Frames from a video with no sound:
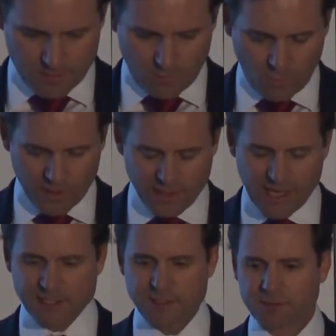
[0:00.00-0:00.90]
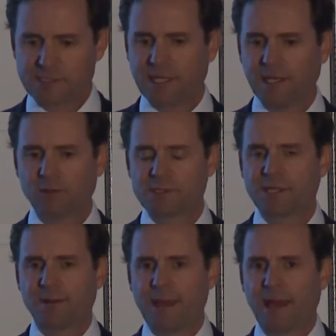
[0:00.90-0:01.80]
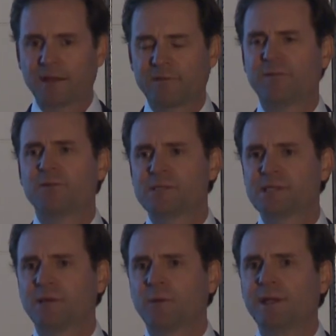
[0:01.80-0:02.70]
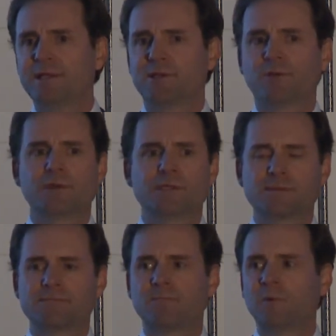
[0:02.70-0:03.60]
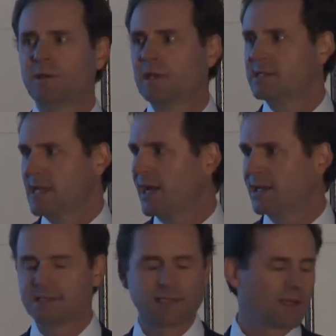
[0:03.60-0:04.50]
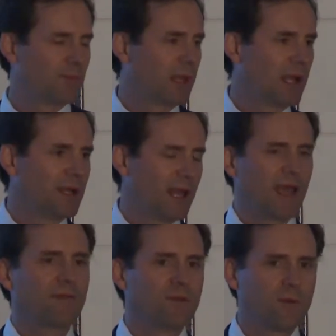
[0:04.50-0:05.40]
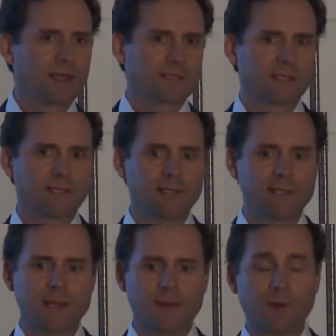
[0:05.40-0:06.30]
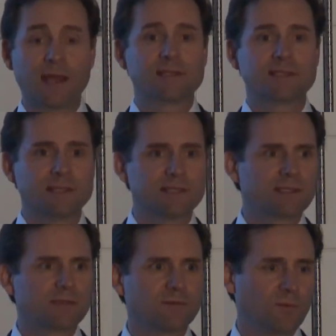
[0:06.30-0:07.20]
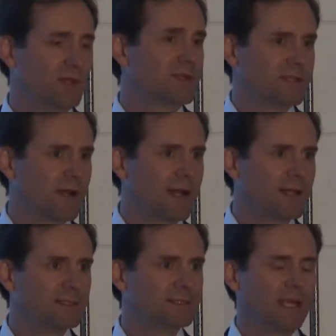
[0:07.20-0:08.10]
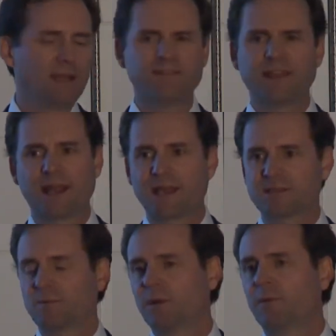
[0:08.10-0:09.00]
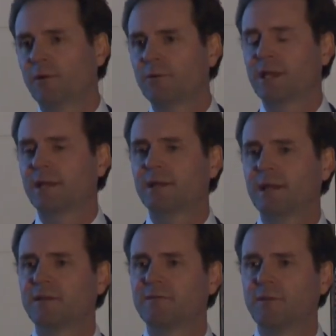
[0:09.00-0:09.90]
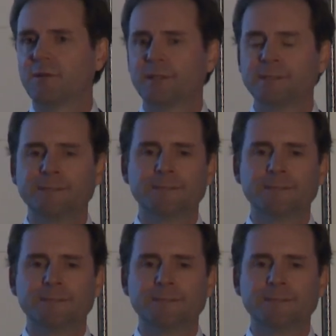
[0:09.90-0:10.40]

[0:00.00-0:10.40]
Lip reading: When the ACCC looks at a matter, the first thing we do is ask the complainant, have you actually raised this with the trader? And if that hasn't, we won't look at it any further.